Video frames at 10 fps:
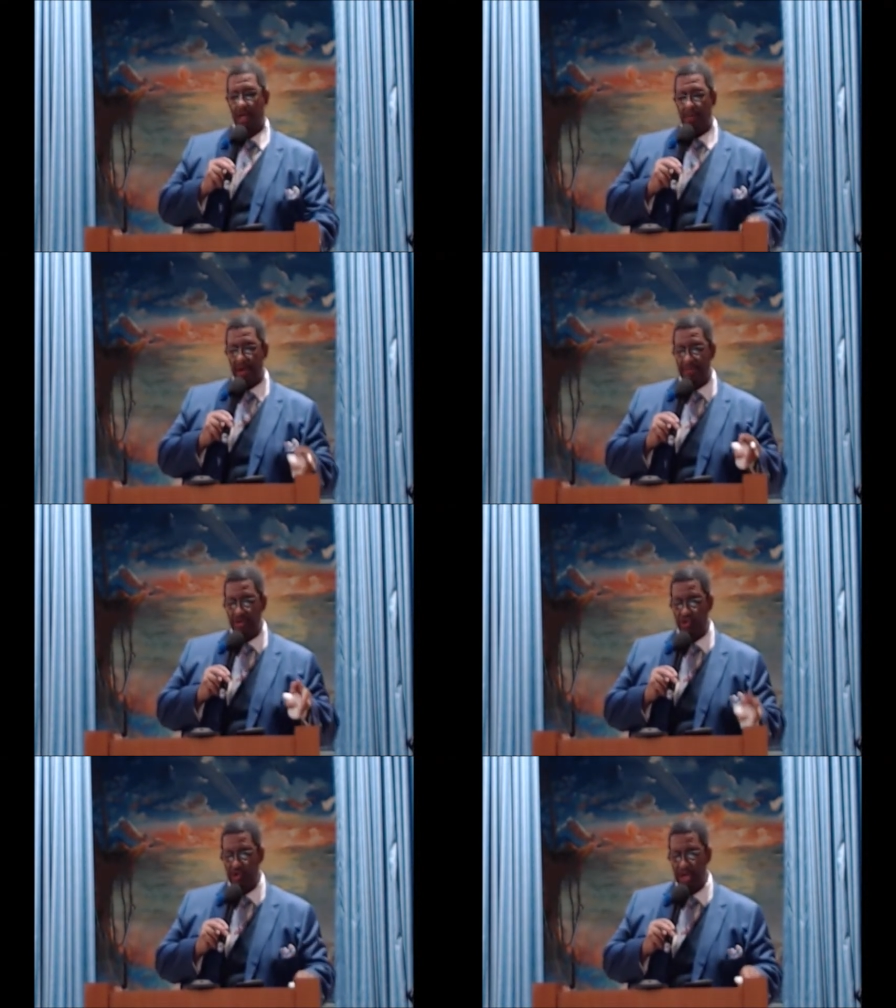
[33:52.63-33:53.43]
but of
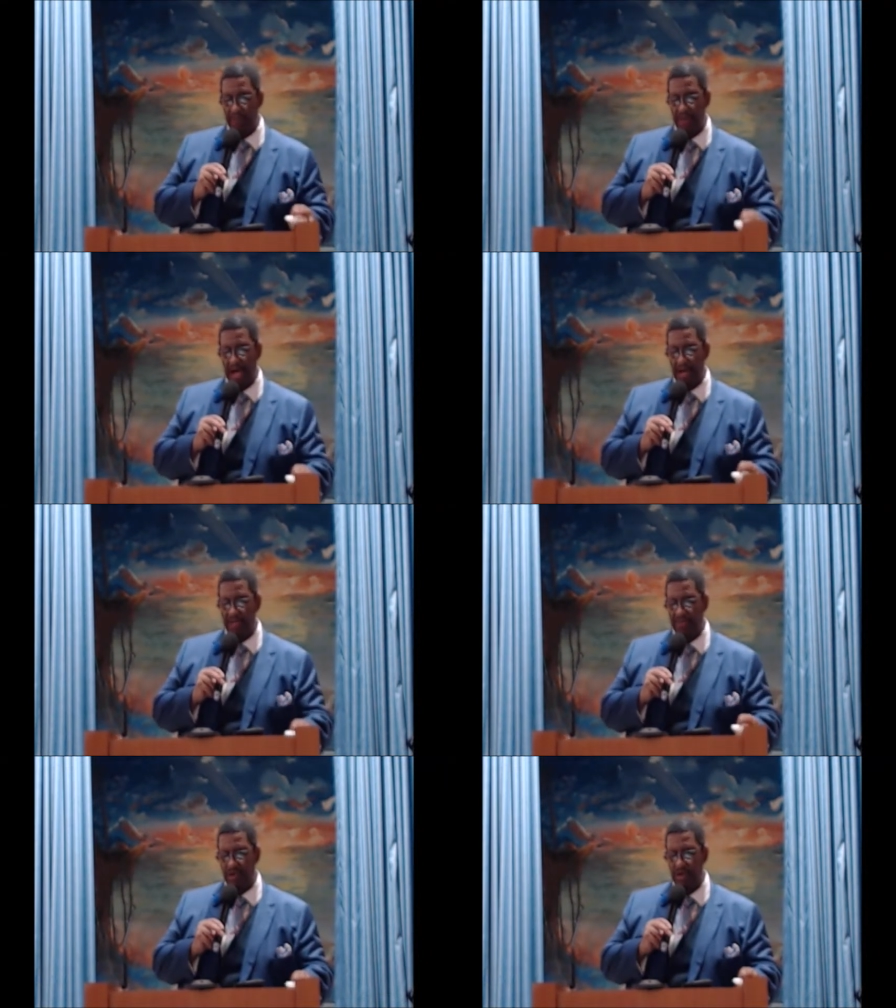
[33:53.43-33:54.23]
the tree of
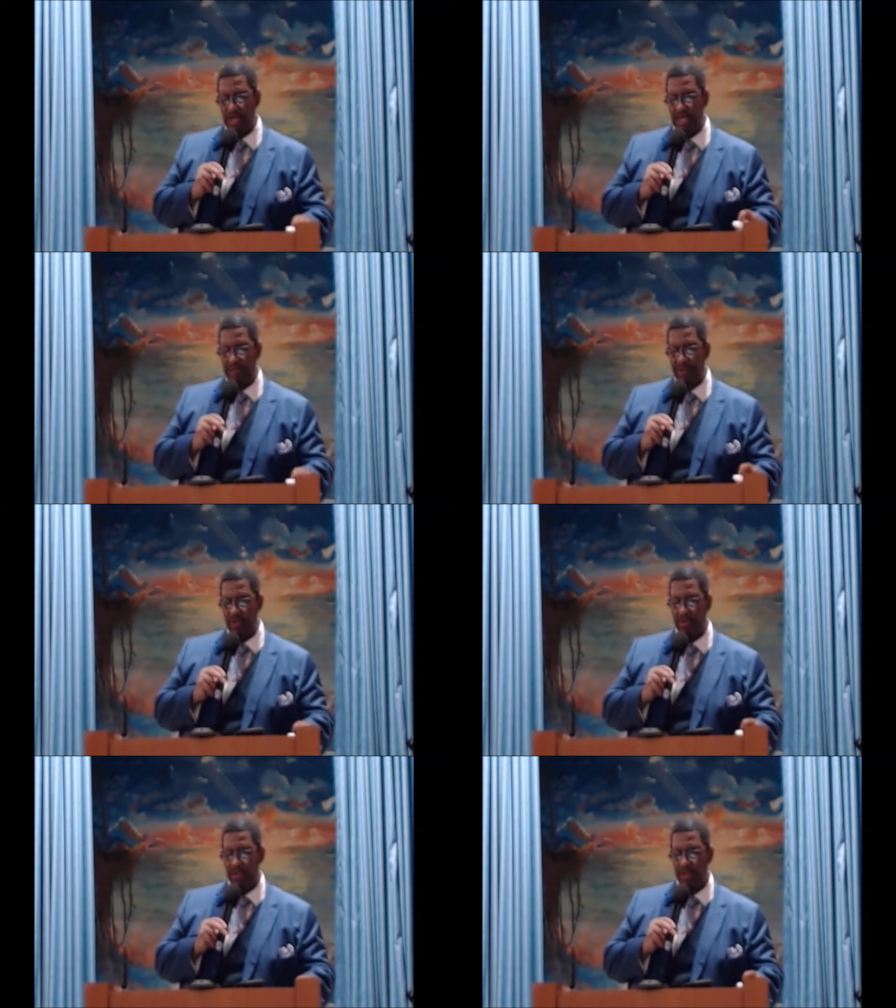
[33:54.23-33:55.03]
knowledge of good and
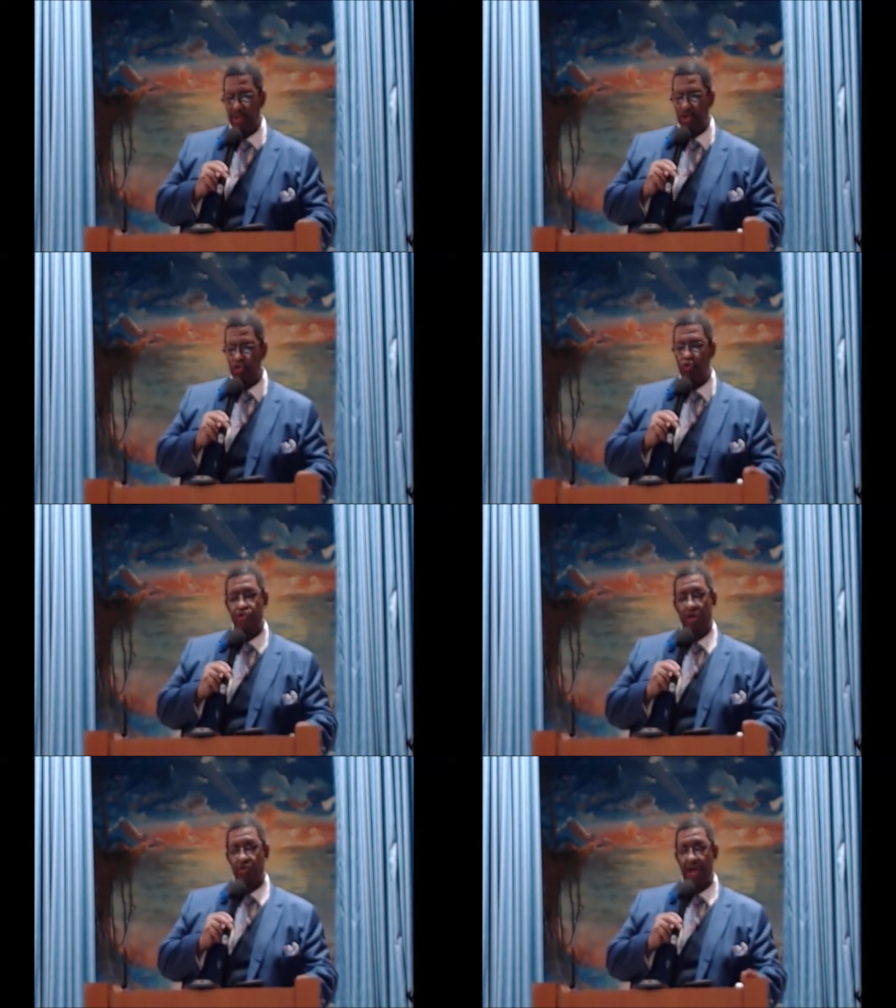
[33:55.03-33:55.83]
evil, you
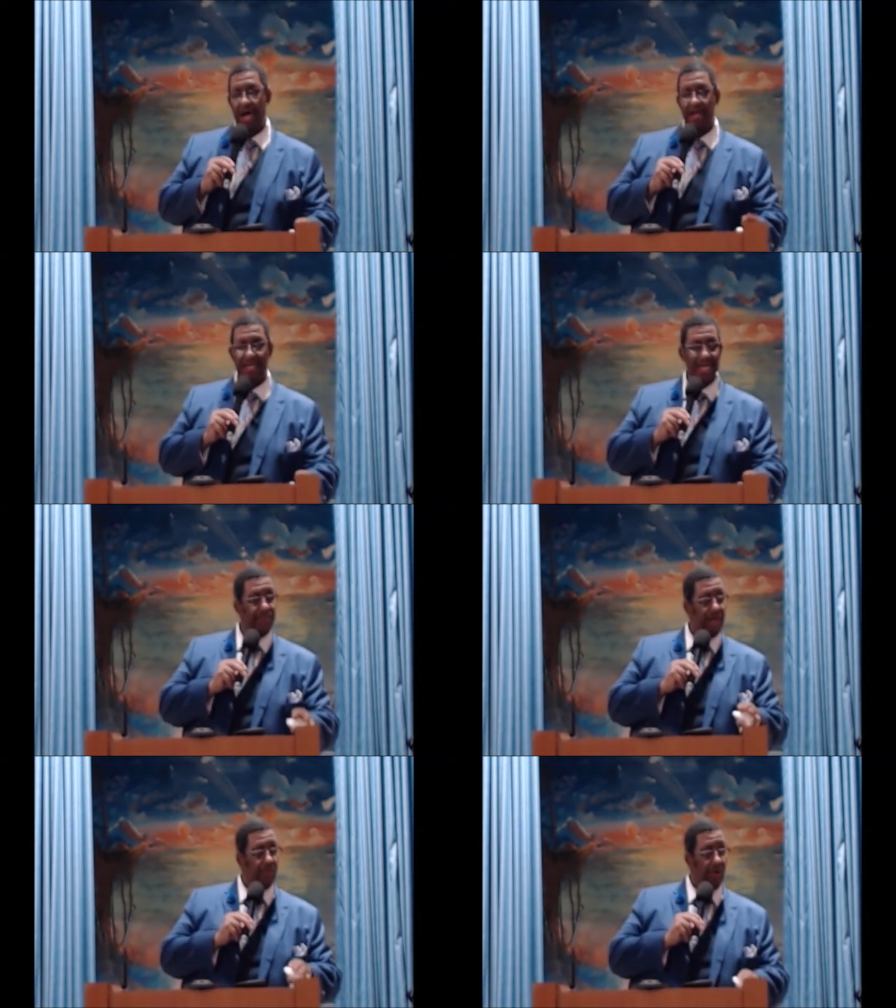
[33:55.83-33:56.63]
shall not
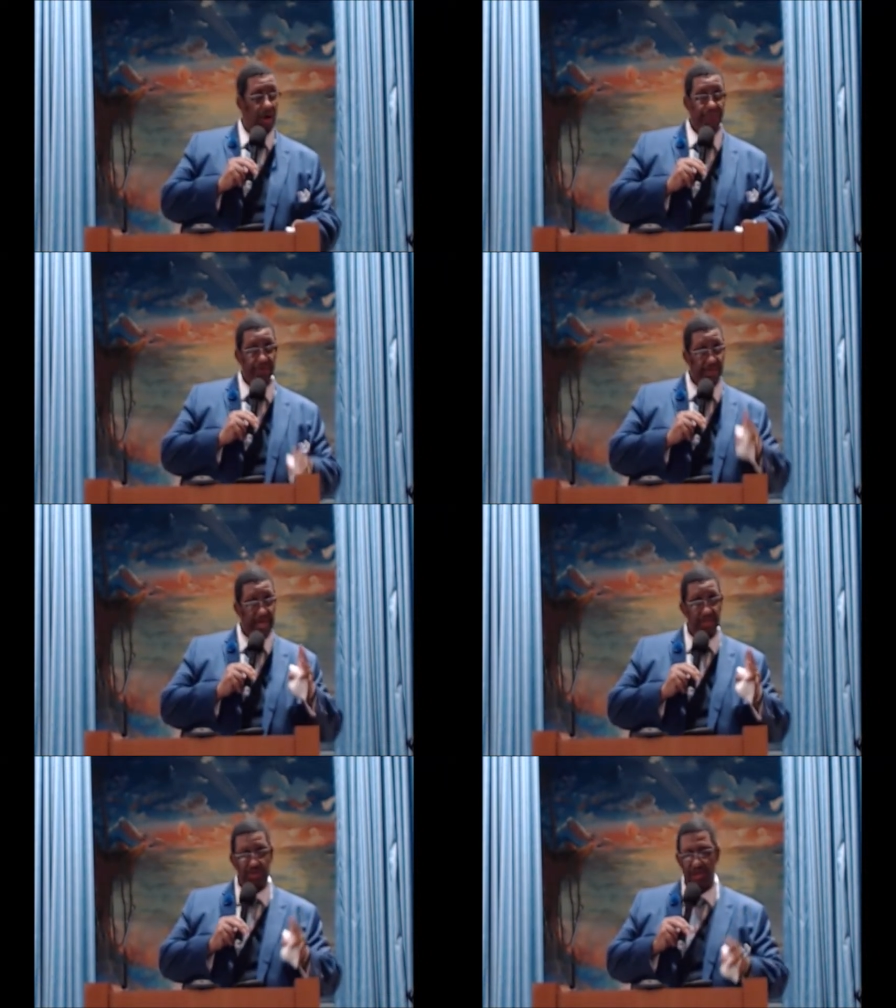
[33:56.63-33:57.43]
eat thereof. For the
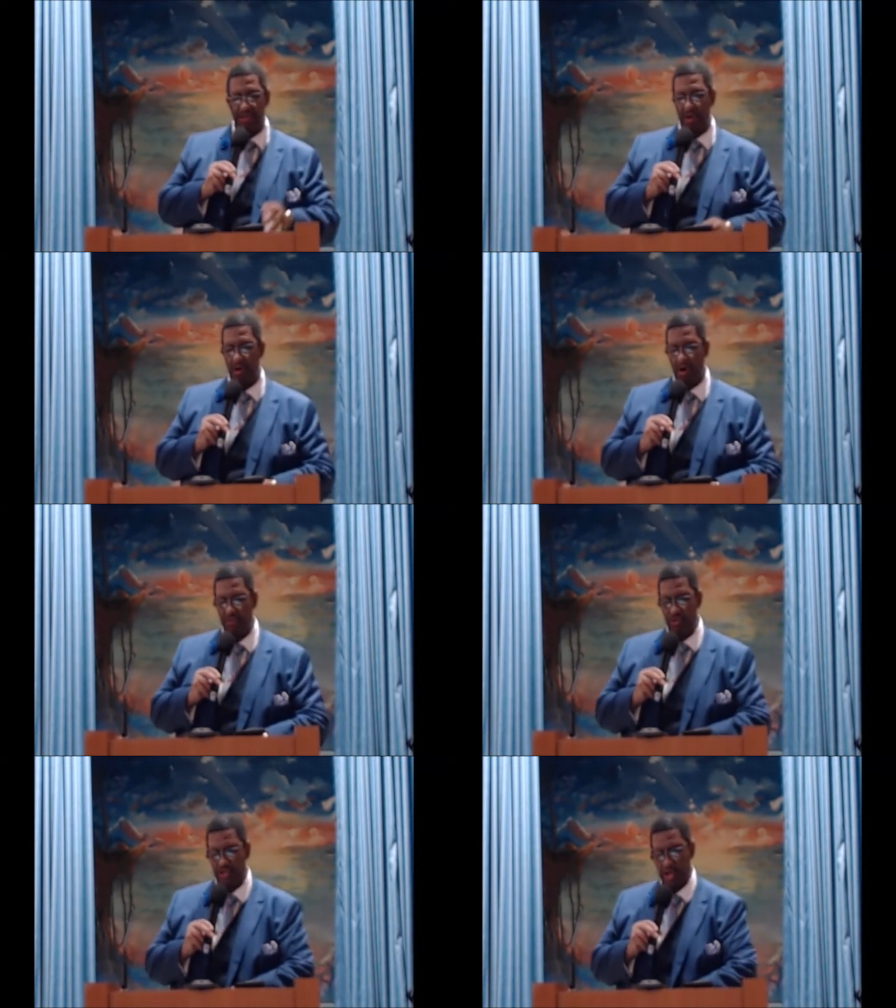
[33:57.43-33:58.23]
day that you eat thereof,
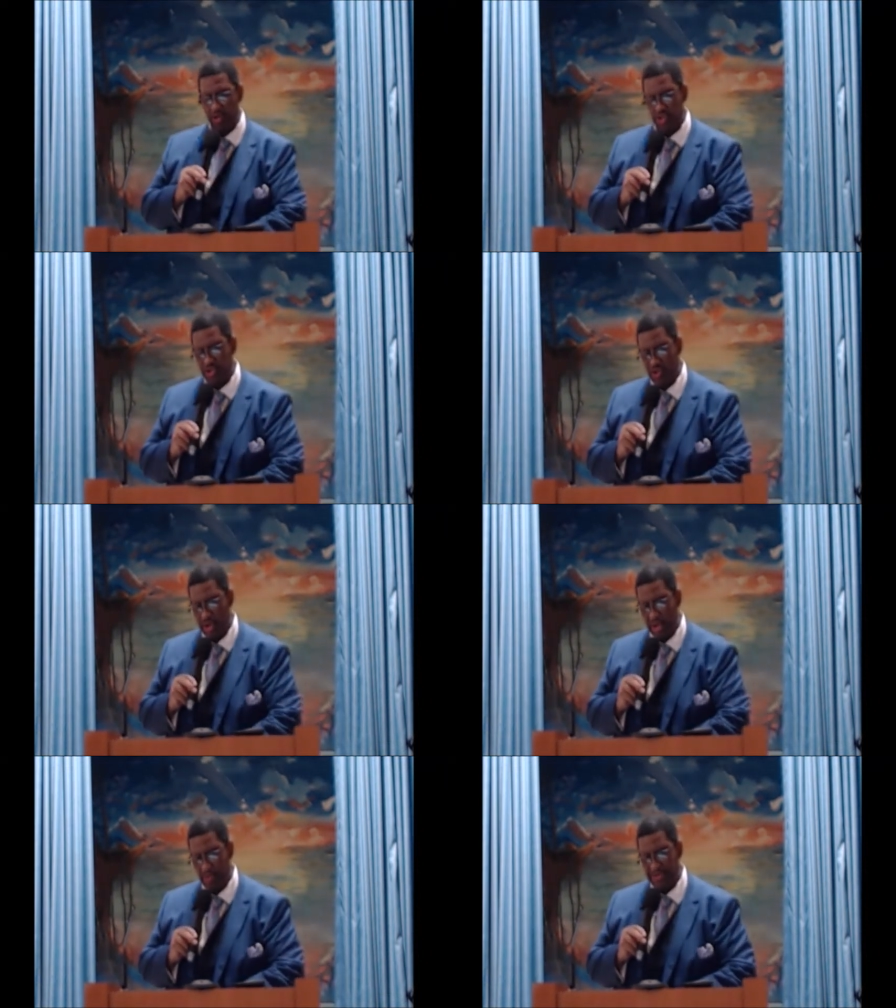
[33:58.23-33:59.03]
you shall
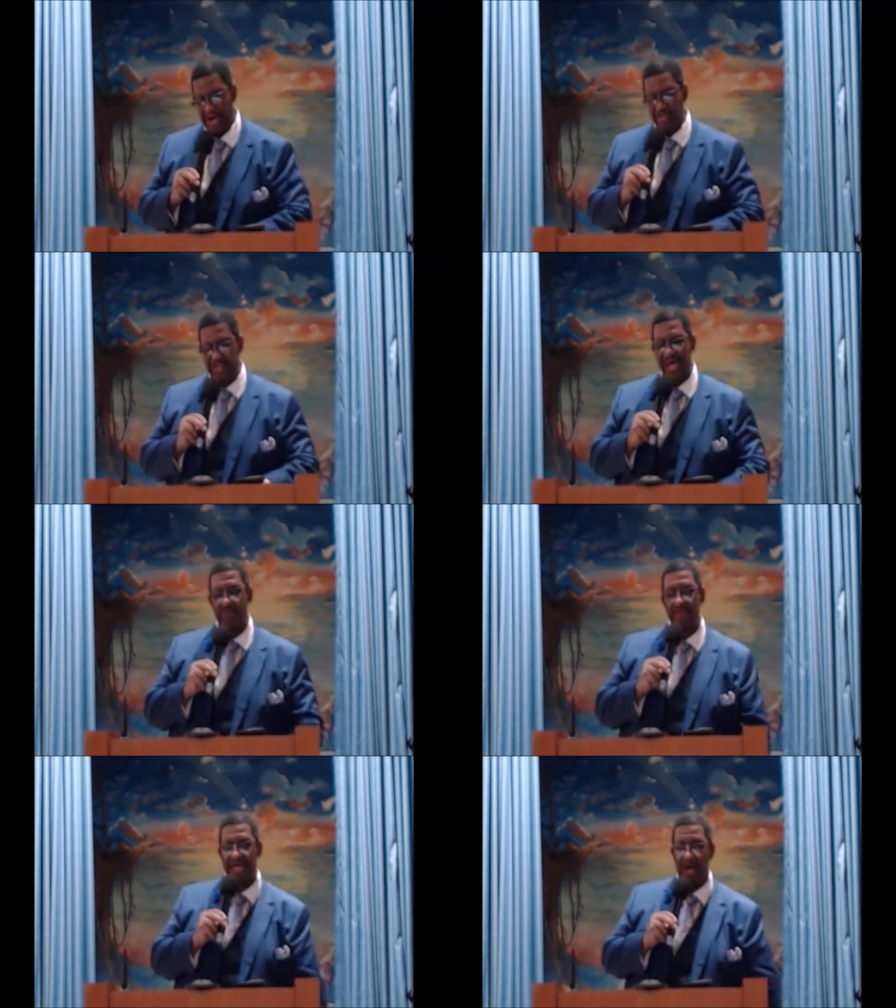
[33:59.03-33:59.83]
surely, without
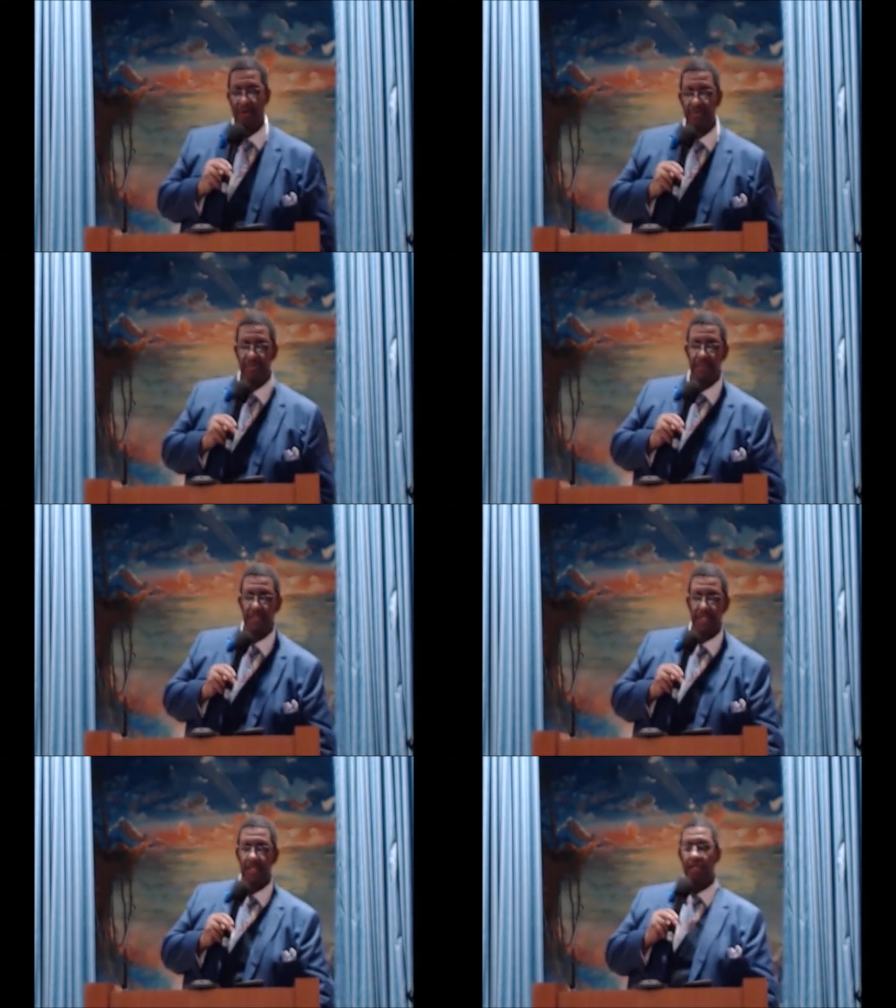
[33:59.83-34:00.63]
shadow of doubt,
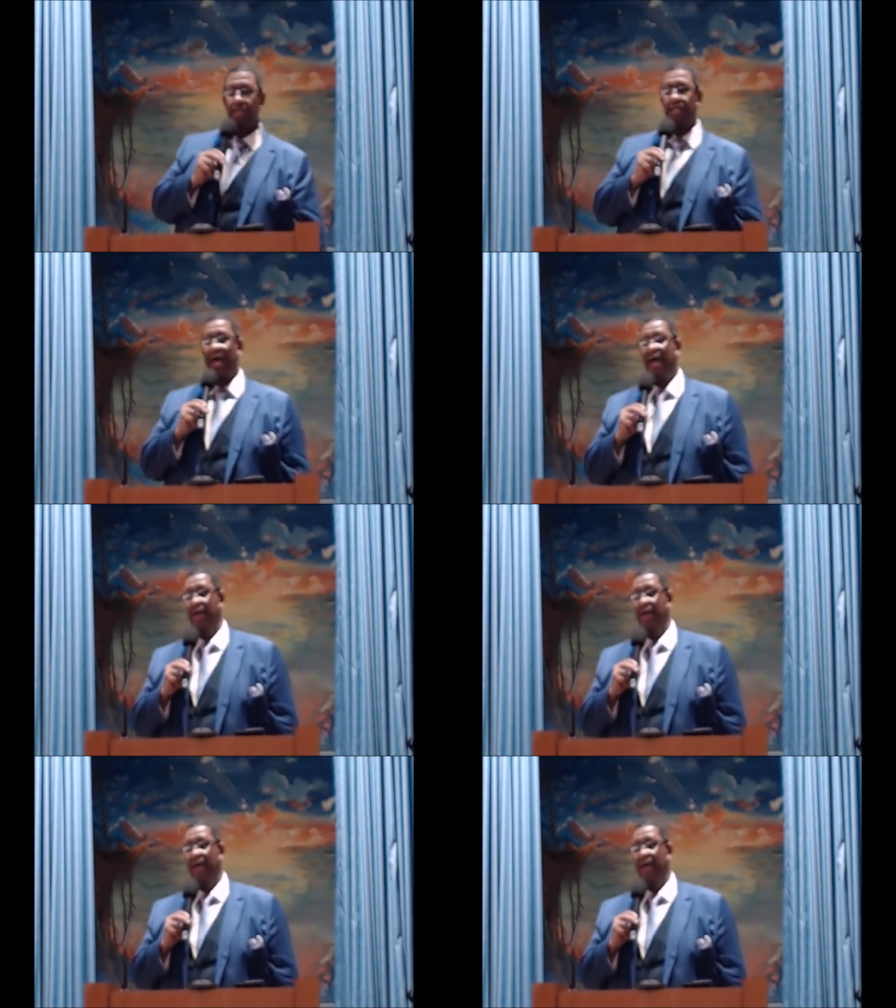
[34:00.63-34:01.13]
die.